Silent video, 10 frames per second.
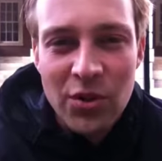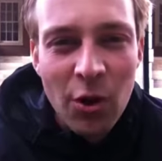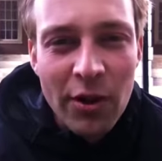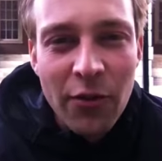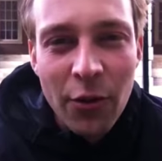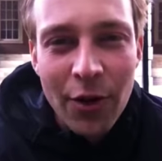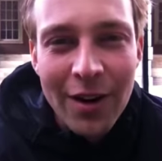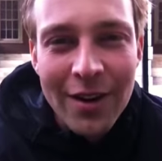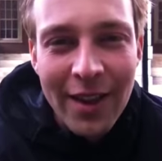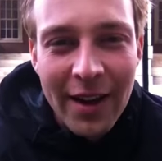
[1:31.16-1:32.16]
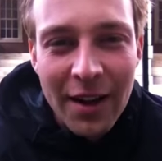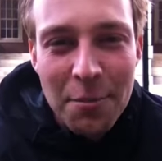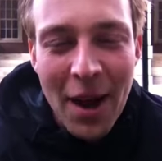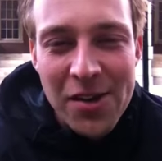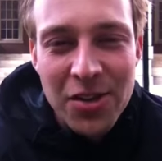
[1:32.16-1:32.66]
going for it, like
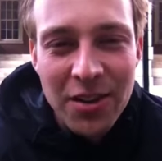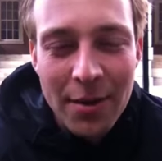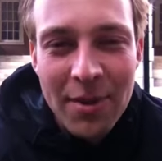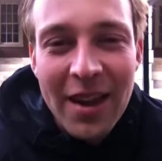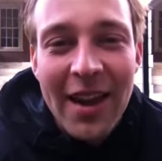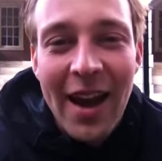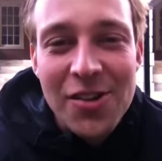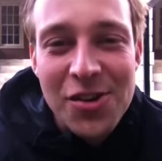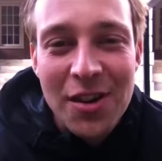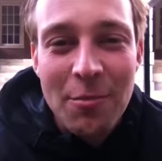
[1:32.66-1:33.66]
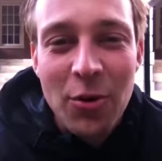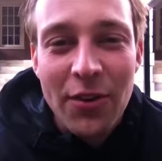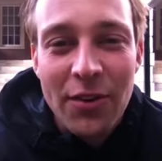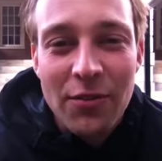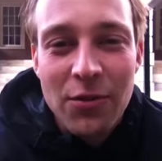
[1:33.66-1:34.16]
unabashedly. I'm taking action, I'm
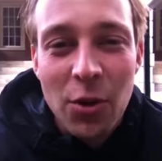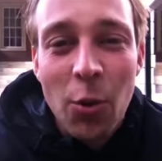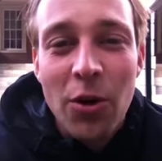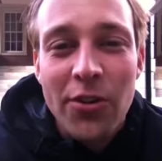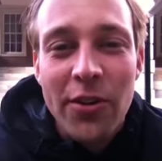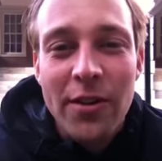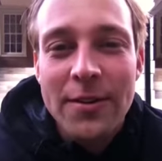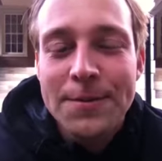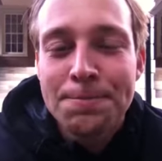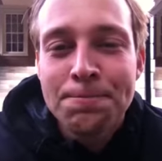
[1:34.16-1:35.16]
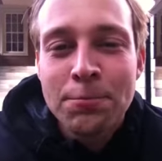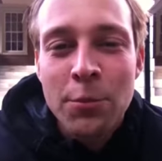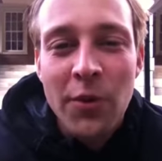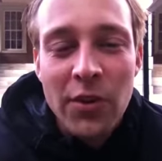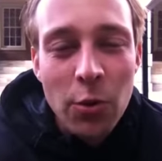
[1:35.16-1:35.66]
moving towards it,
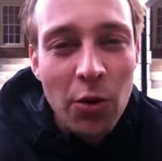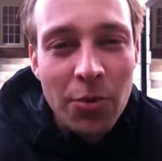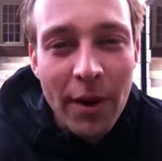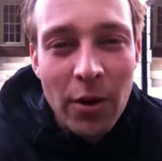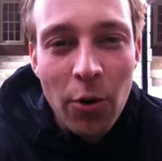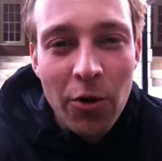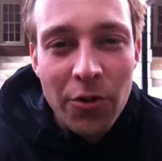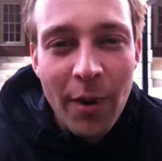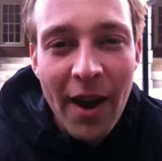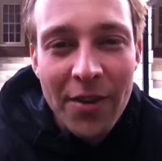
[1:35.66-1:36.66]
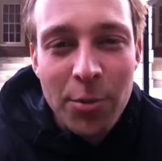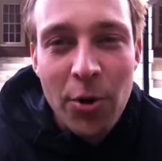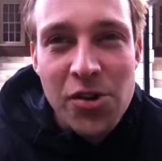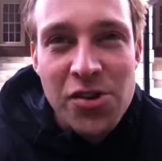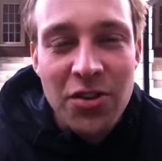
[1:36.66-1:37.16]
moving towards my goals and my
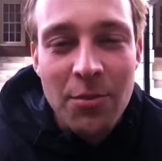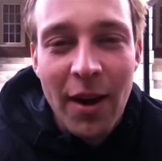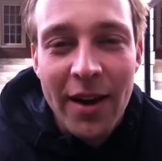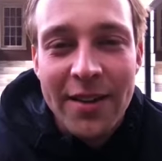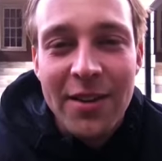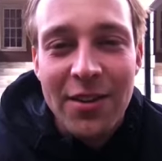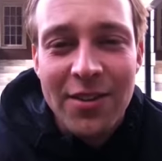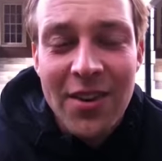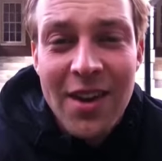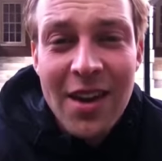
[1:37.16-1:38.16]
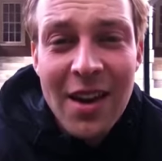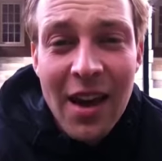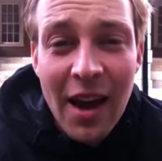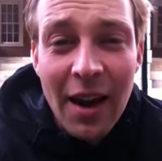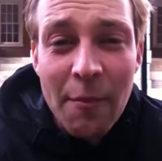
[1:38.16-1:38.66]
aspirations and my ideals.
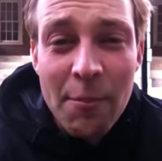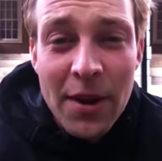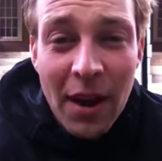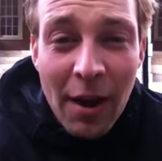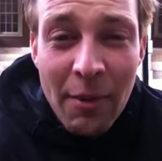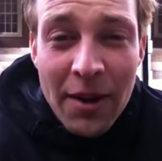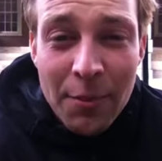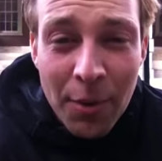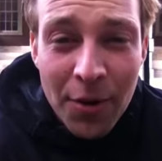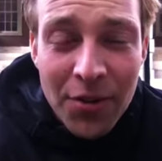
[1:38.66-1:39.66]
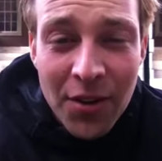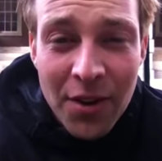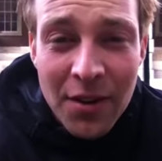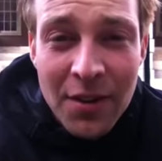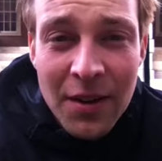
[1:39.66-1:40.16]
And I'm becoming the
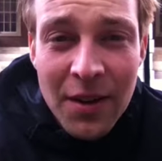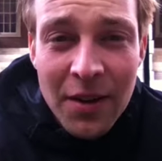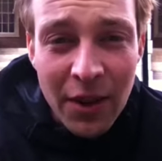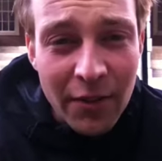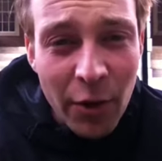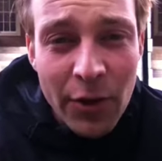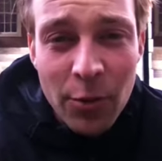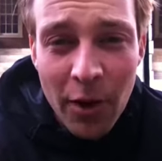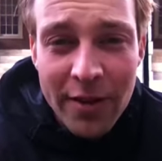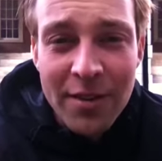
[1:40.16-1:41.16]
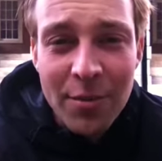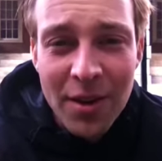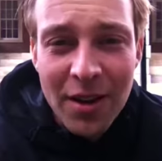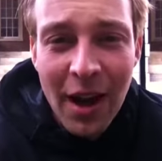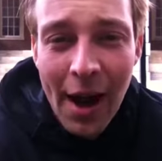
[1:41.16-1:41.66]
person that I've always wanted to
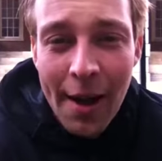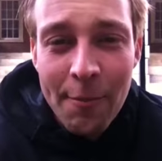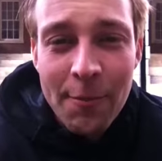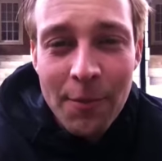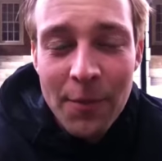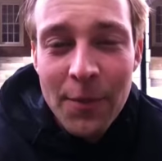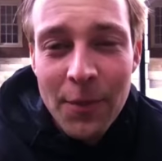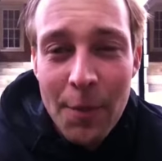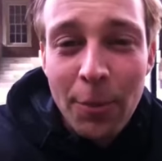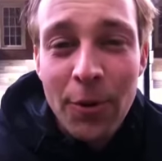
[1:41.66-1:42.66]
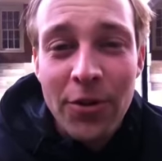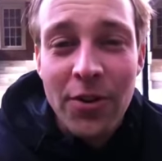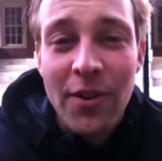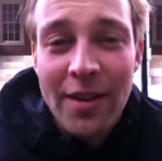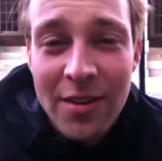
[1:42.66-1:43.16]
be. I'm the
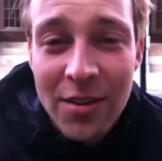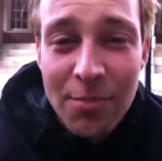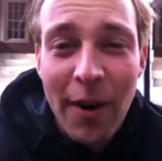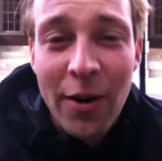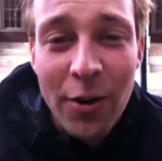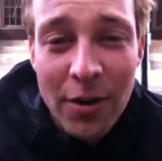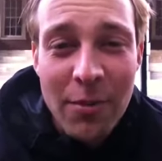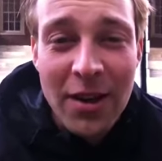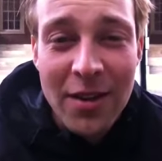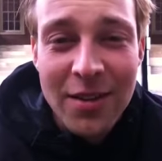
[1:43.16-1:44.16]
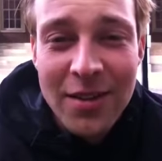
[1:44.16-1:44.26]
person that's inspiring me.